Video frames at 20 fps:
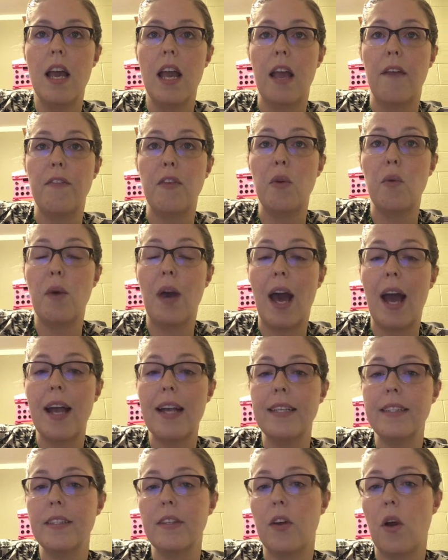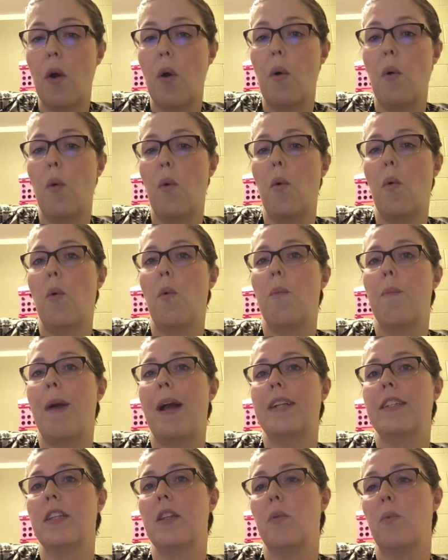If you guys go
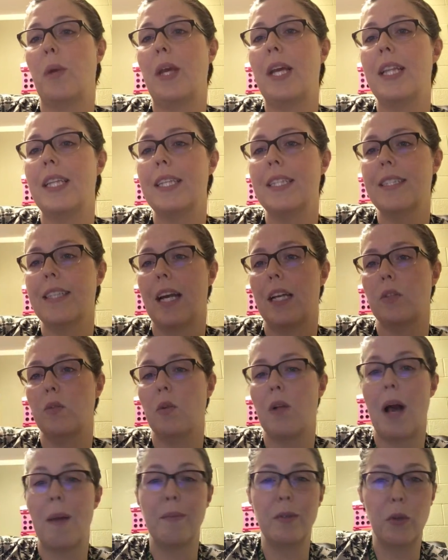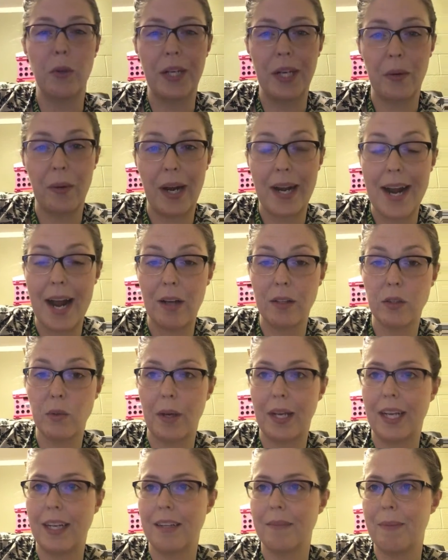back to the weekly schedule, I'm doing it right now so I
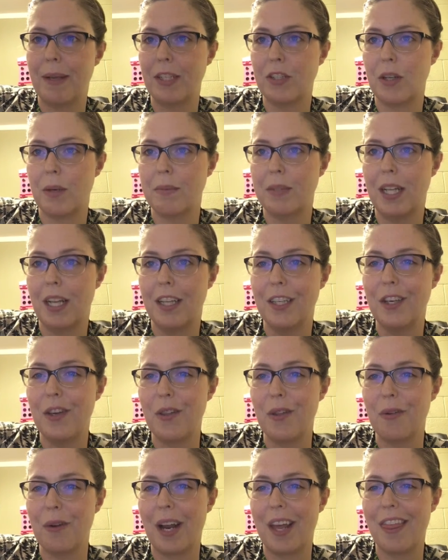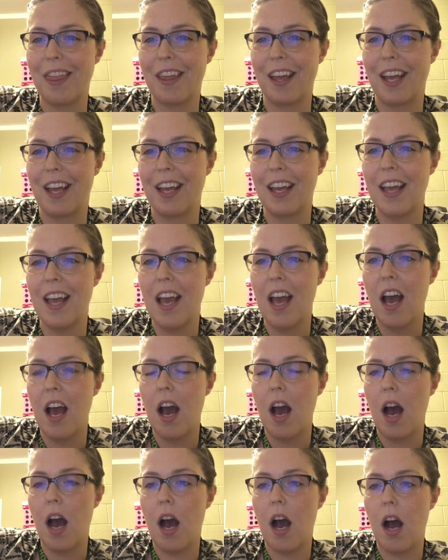can make sure I'm telling you the right thing.
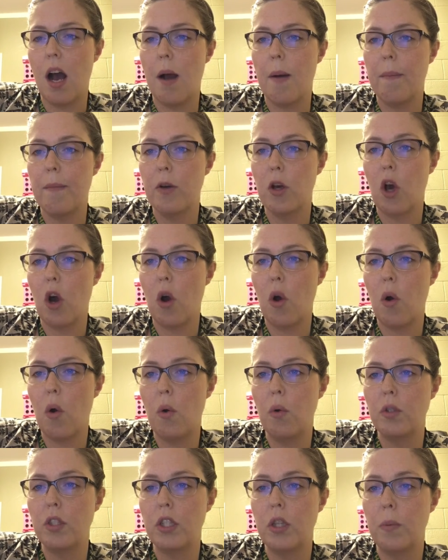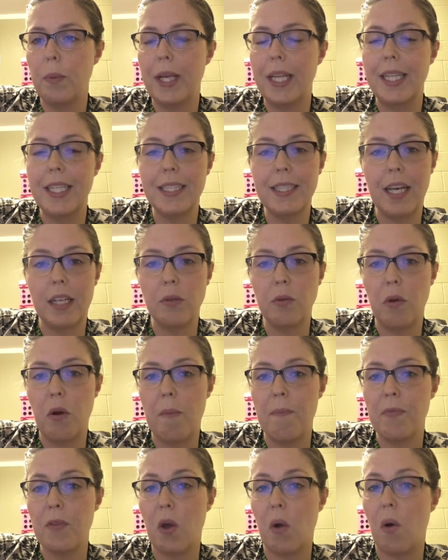Go to the weekly schedule,
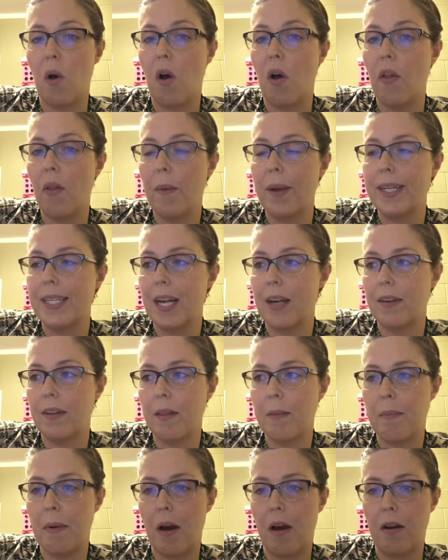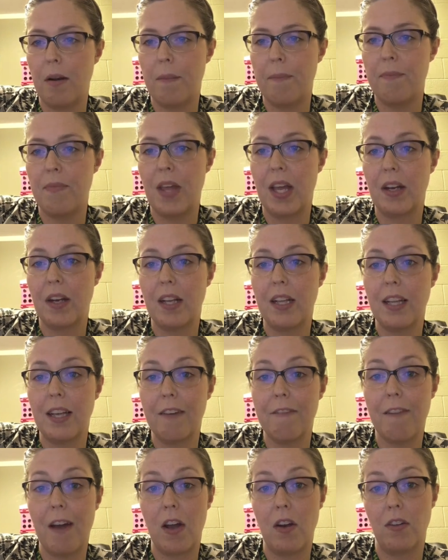go all the way down to the bottom and click
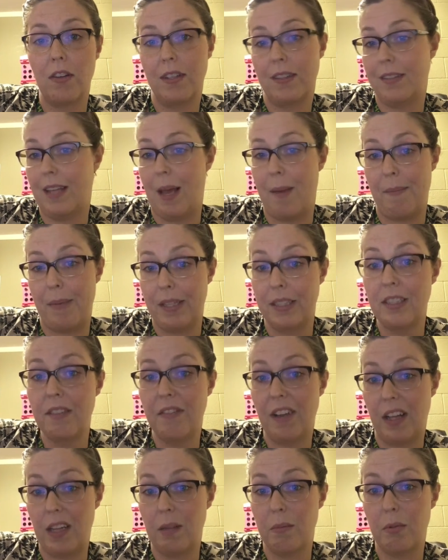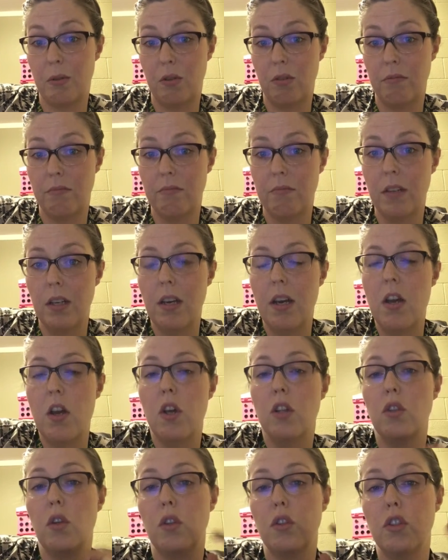final exam. It's available.
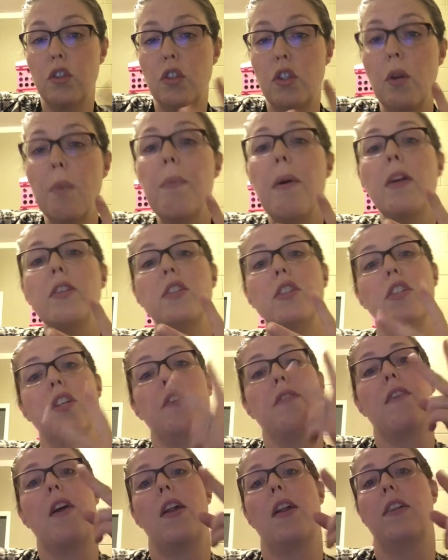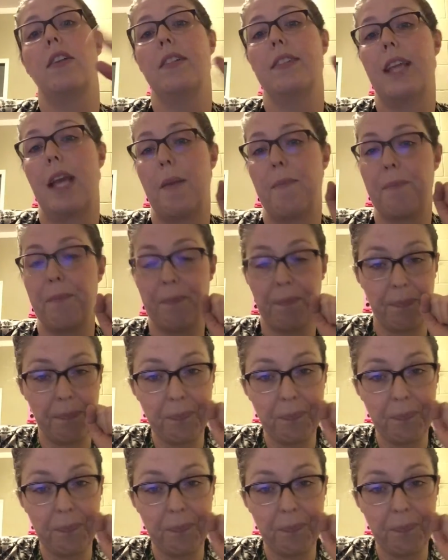So there's 2 parts to your final exam.